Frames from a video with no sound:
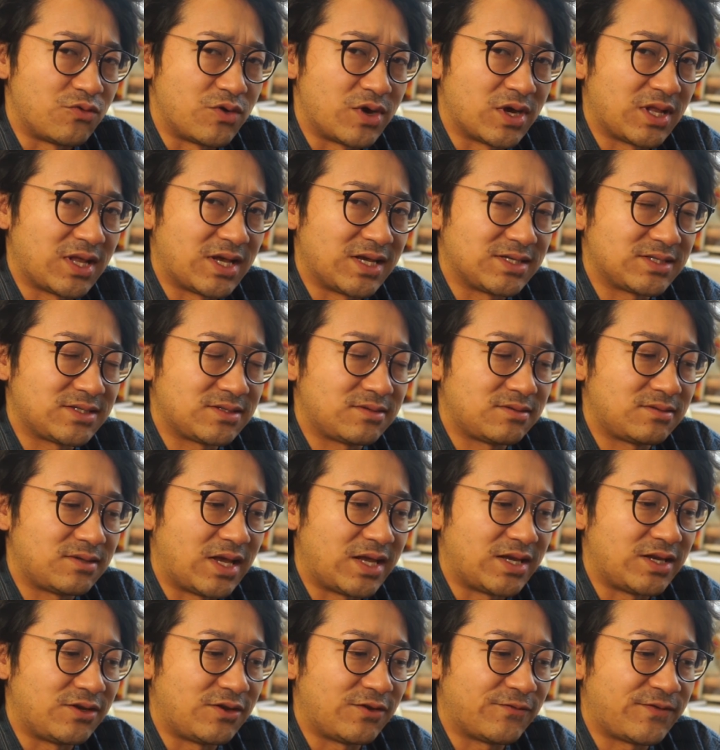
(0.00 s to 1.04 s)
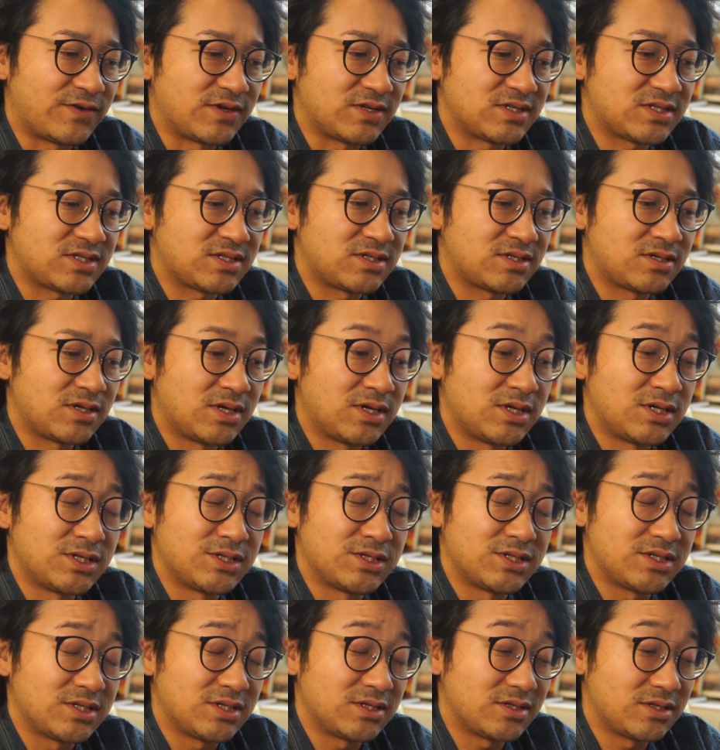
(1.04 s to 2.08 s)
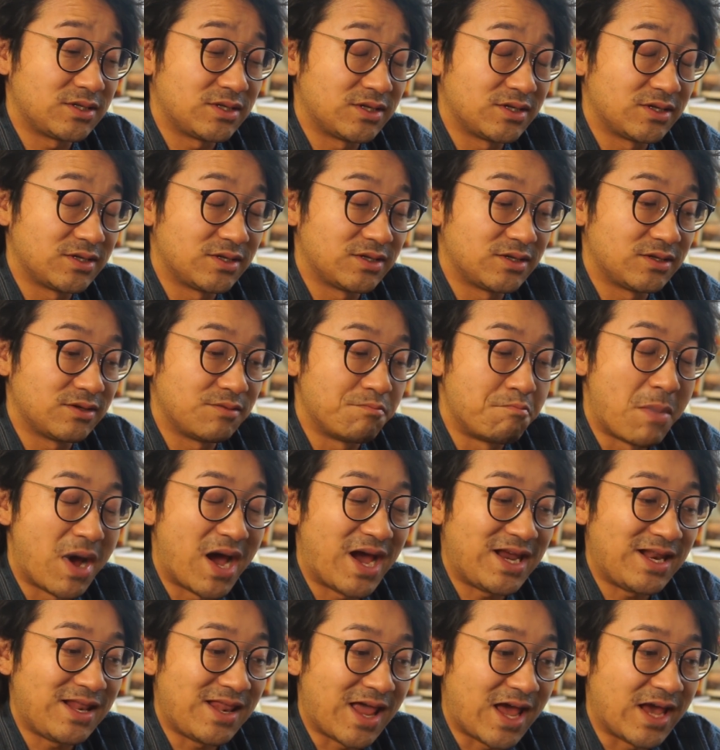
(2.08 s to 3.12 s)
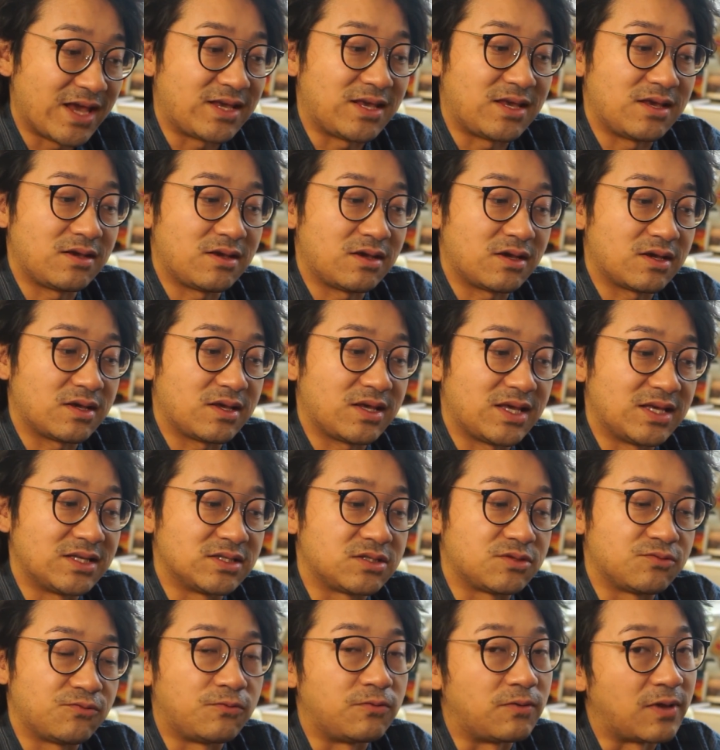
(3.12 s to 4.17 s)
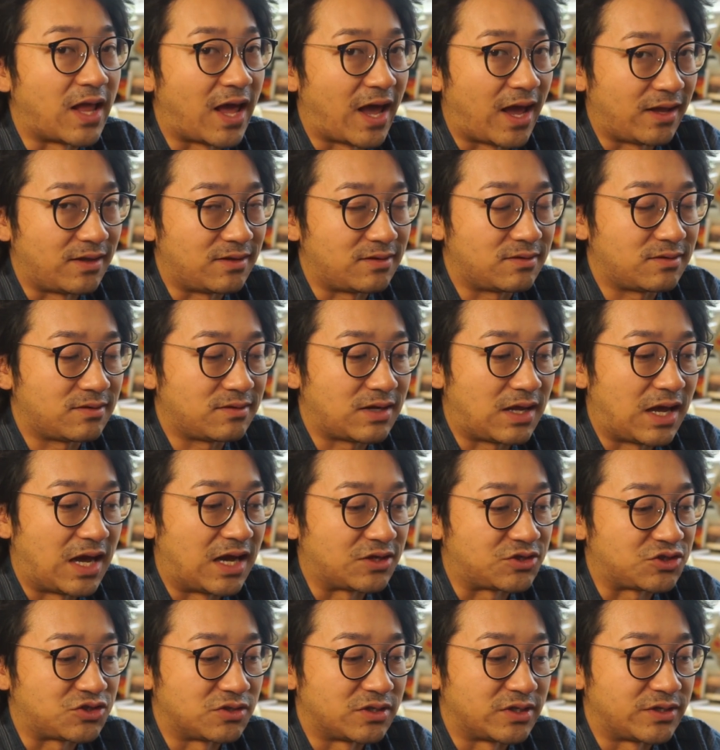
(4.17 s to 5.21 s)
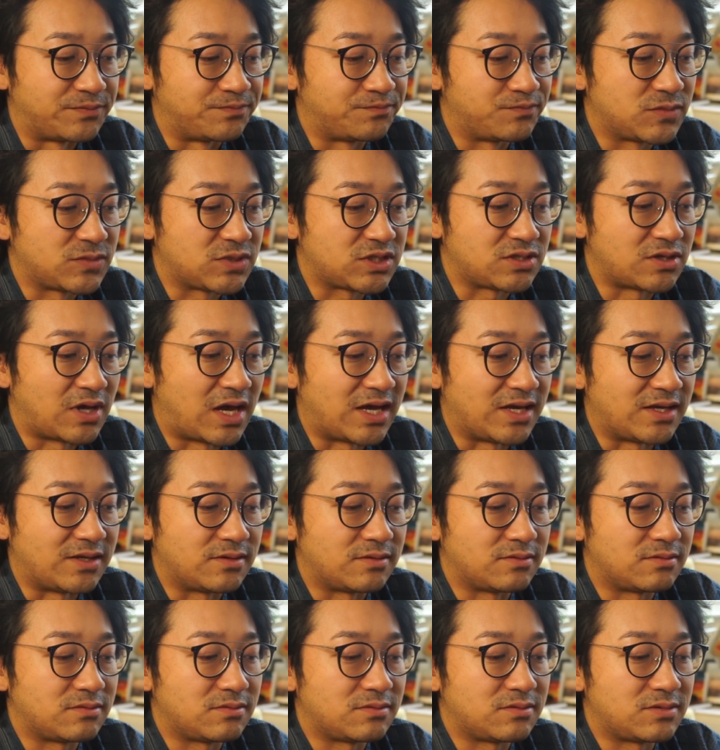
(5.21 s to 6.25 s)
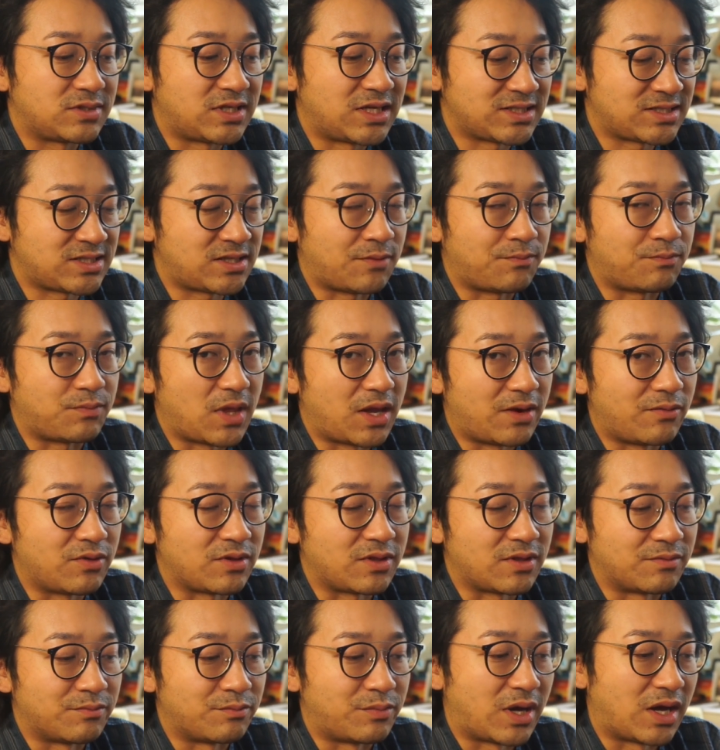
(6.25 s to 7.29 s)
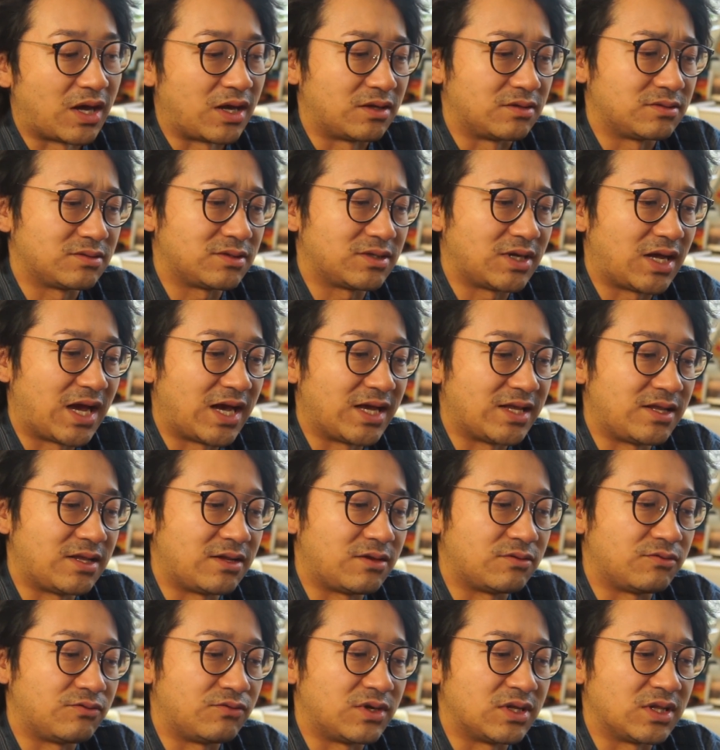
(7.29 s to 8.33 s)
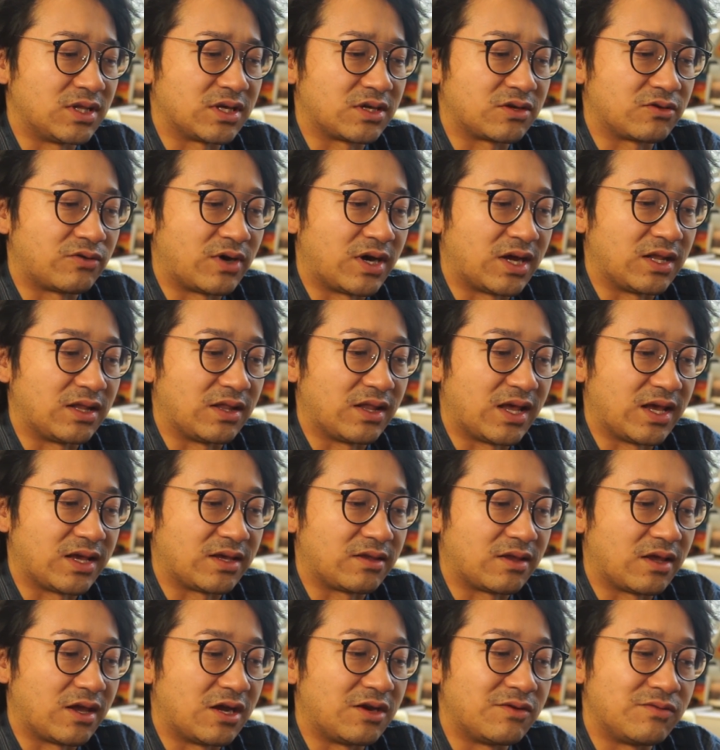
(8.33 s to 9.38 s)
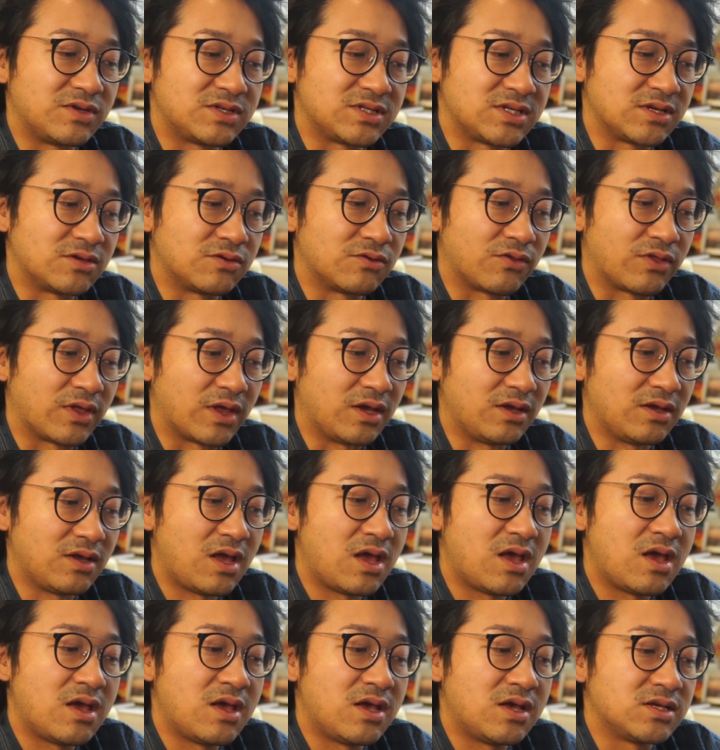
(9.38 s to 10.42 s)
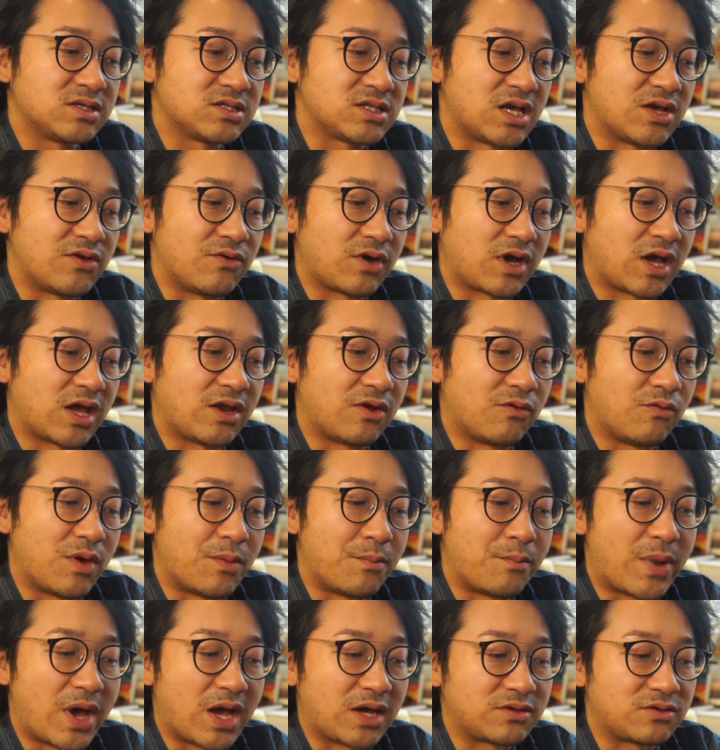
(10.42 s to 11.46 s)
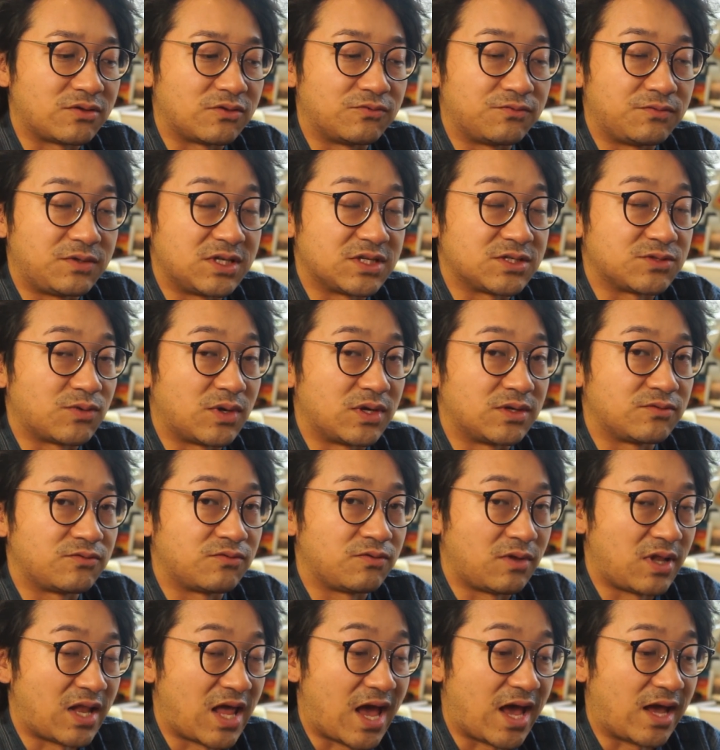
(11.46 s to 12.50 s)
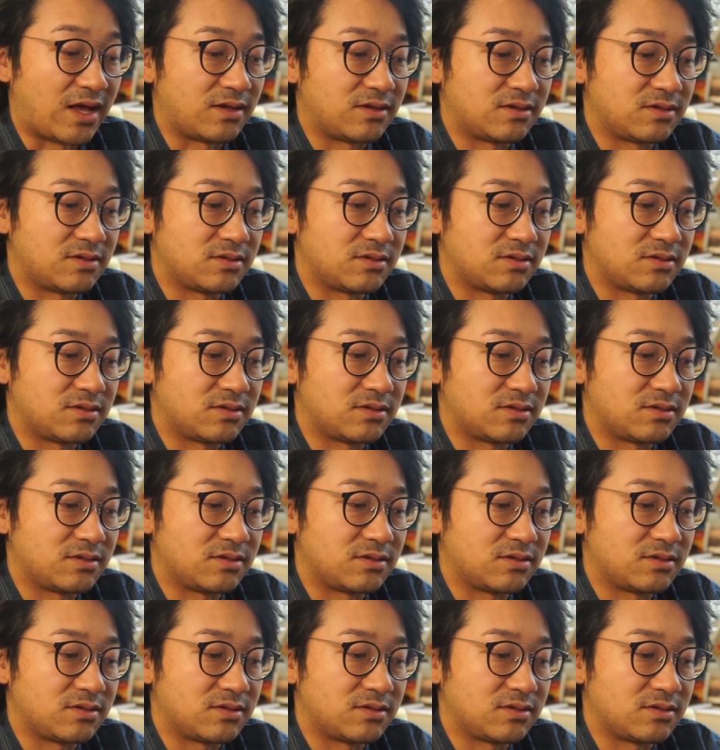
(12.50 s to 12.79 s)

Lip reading: realize any difference? My liking is flat, actually. So I tested everything, but I didn't really quite like every single thing. So I kind of went back to this one, flat.